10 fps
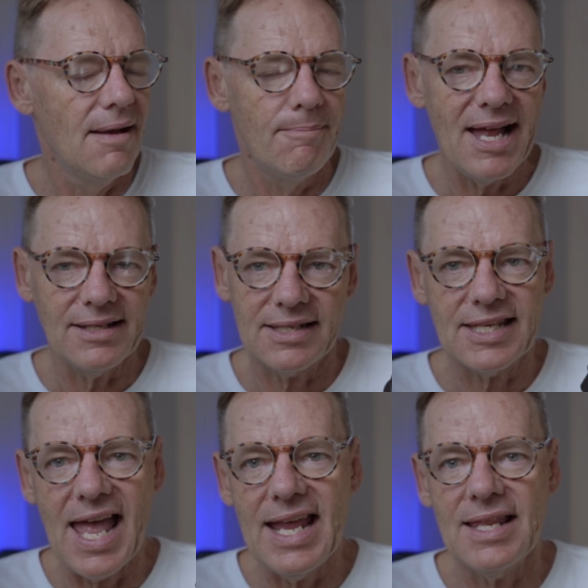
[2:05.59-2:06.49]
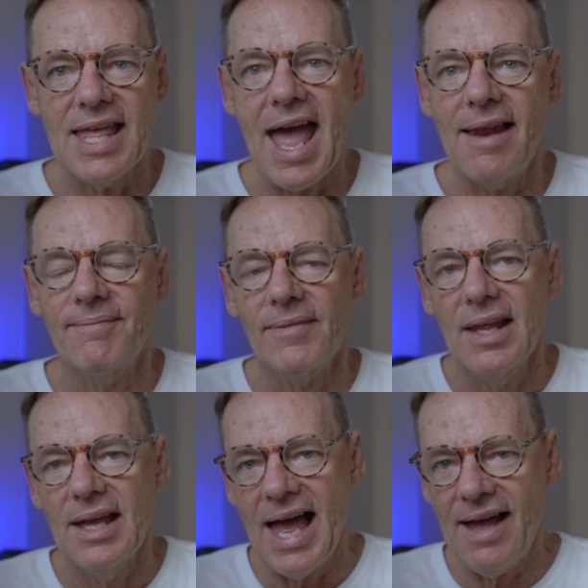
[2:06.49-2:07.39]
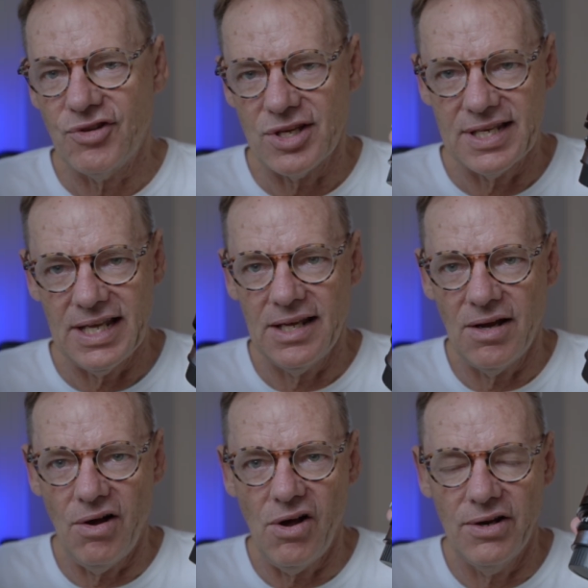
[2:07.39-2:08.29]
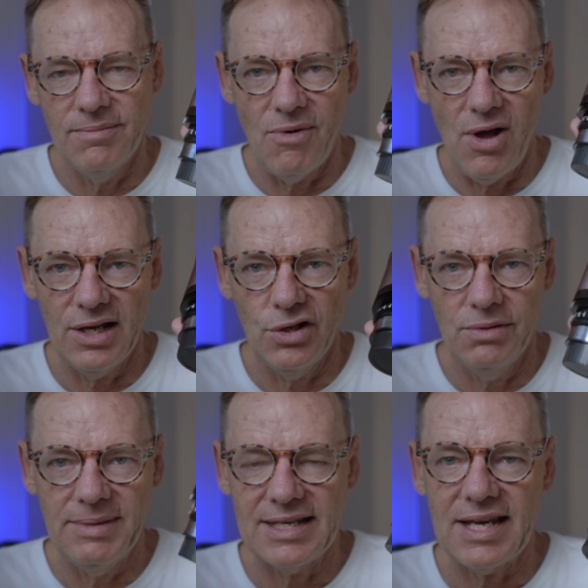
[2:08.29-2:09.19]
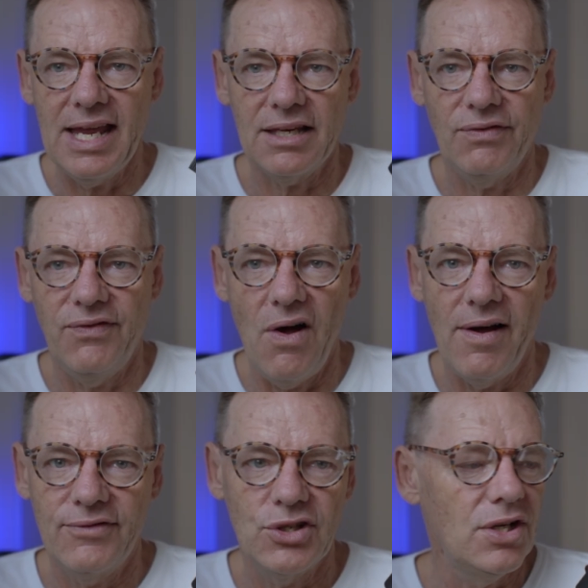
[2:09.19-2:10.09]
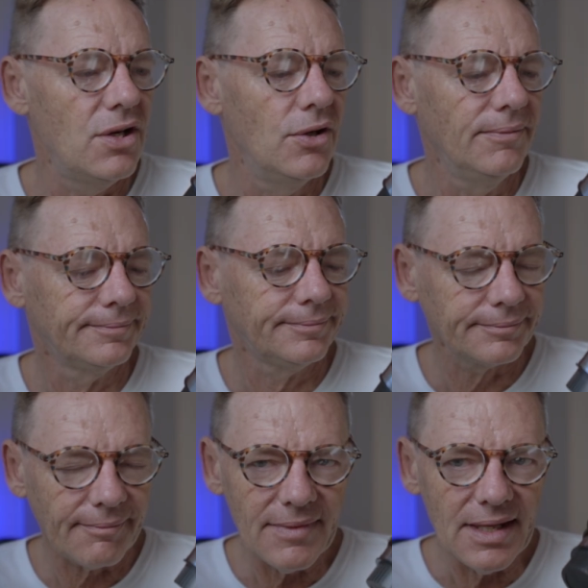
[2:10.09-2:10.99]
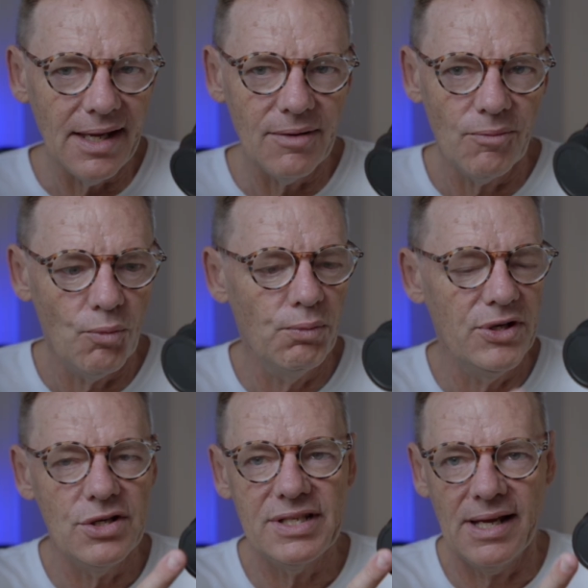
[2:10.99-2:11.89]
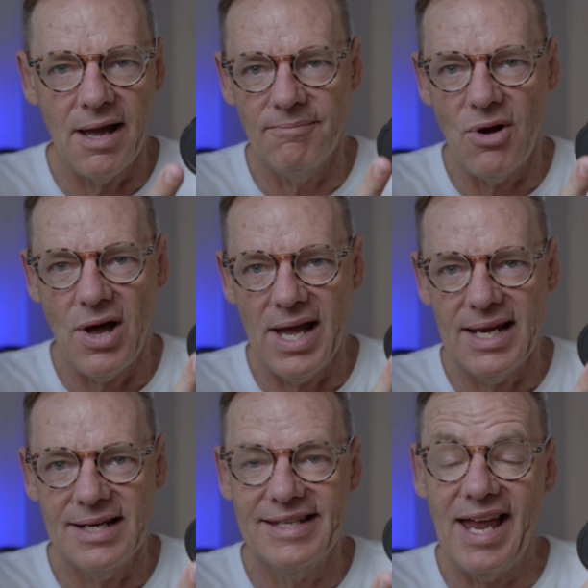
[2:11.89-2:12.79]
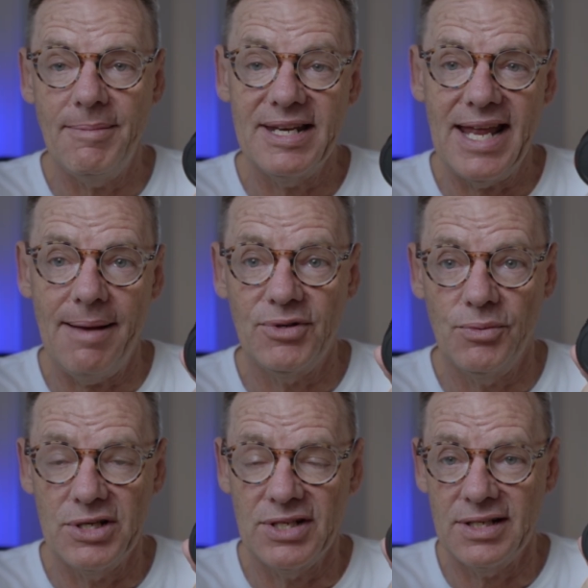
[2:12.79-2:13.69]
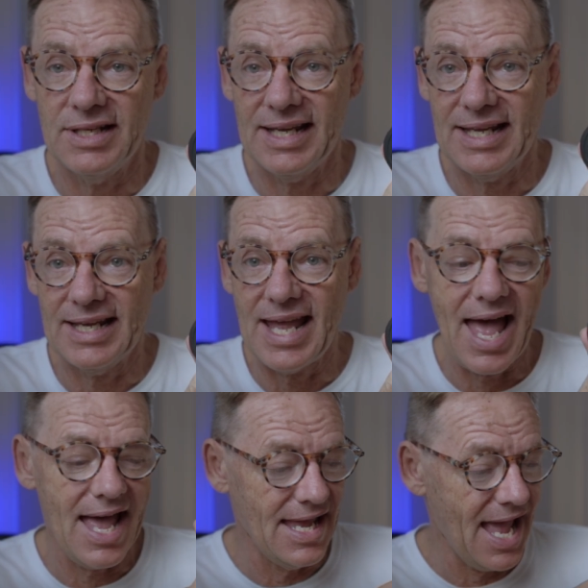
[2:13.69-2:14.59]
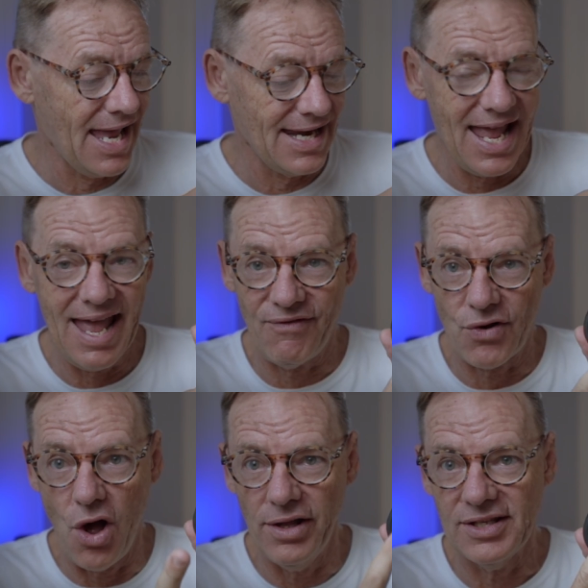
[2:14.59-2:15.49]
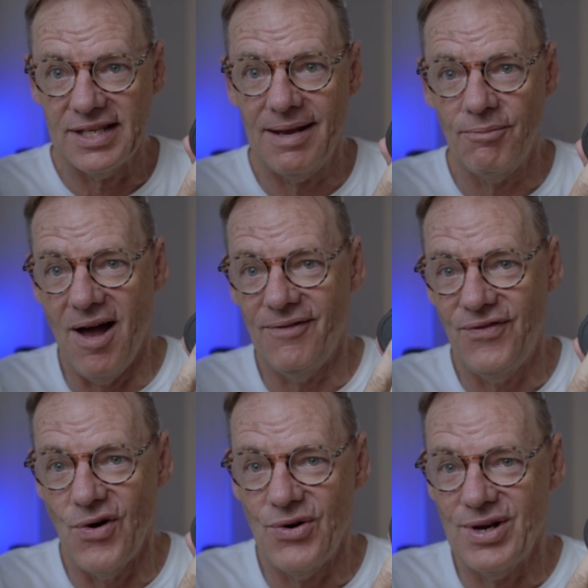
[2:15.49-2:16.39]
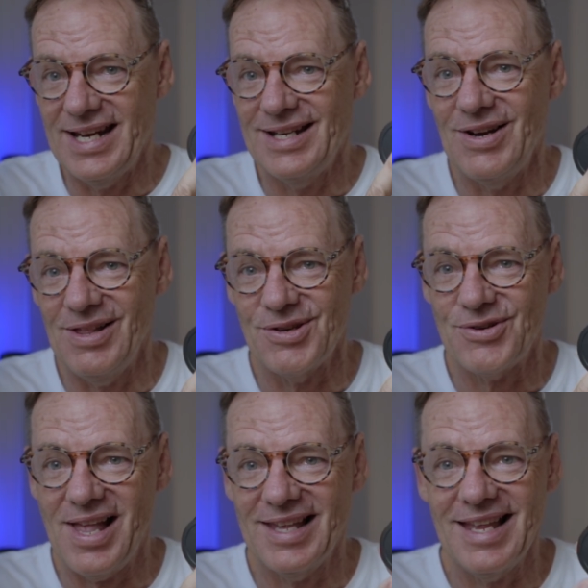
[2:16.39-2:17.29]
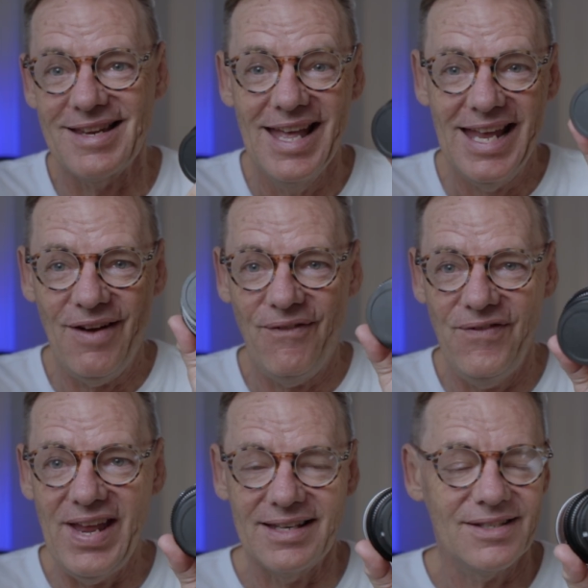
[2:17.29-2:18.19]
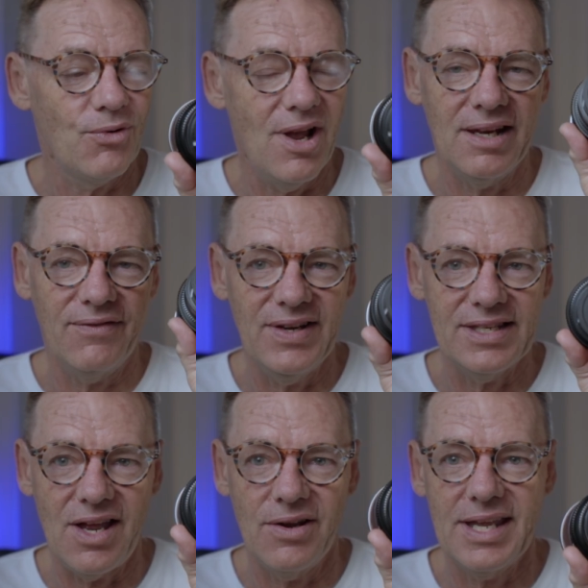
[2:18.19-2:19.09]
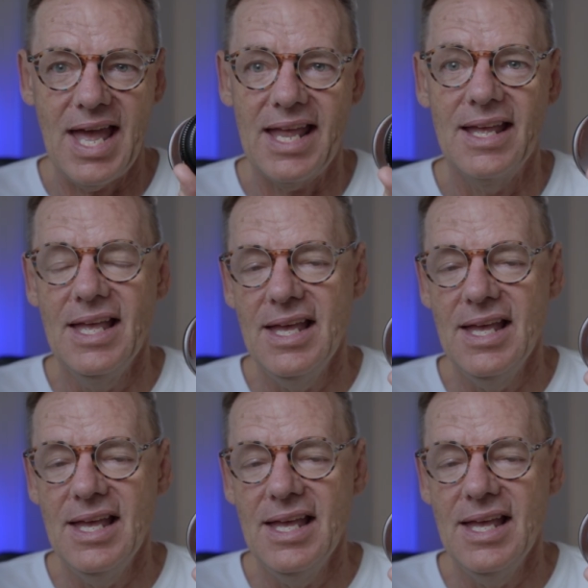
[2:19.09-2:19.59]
But saying that, after seeing on my Lumix S5 too, using my dumb adapter, which is the K and F concept of $40 Australian lens, it fits, right? That fits okay.